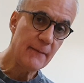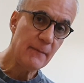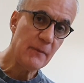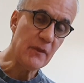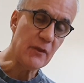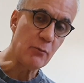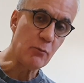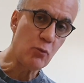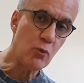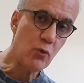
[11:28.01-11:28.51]

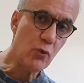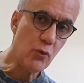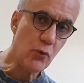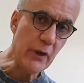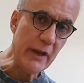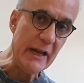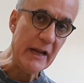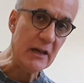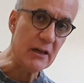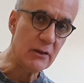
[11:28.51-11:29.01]
the more
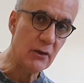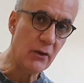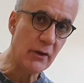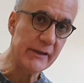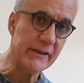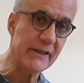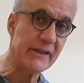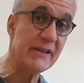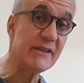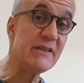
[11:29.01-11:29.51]

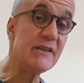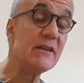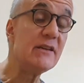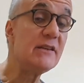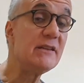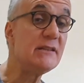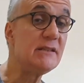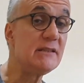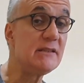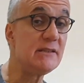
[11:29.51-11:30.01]
inclined it is
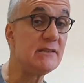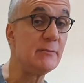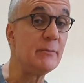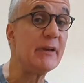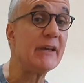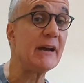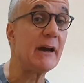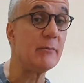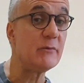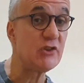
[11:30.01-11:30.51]
to
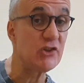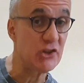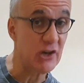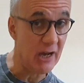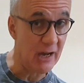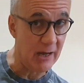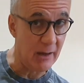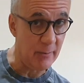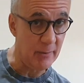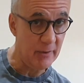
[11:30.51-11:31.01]
become
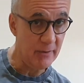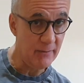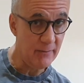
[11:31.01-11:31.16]
sharp.